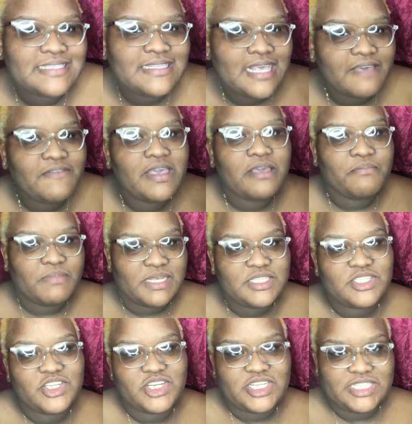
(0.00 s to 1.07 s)
giving
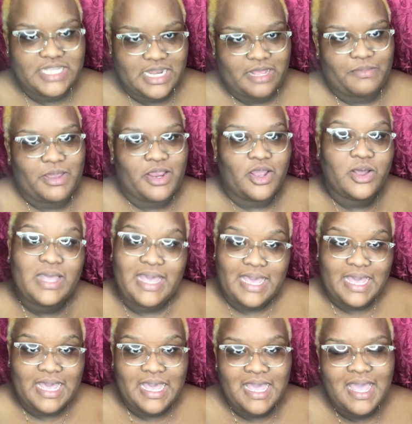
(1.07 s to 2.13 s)
Mr. Teddy Bear,
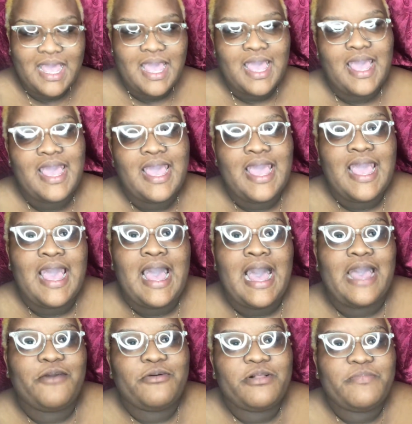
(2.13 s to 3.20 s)
okay?
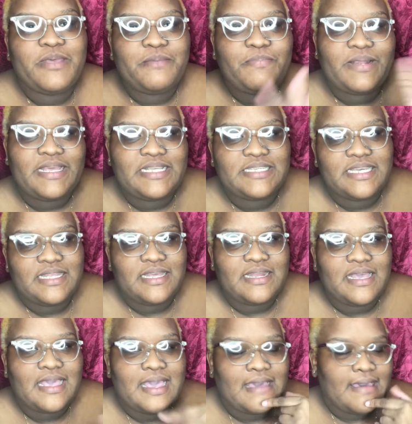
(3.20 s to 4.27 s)
I will be bleaching it
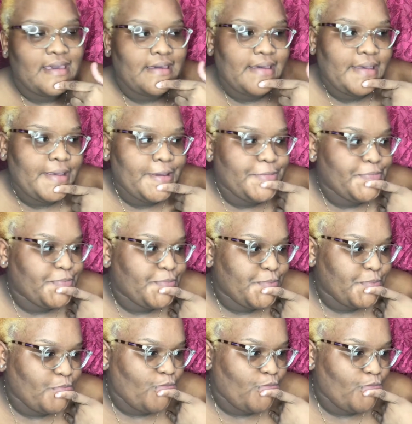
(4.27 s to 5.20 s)
again.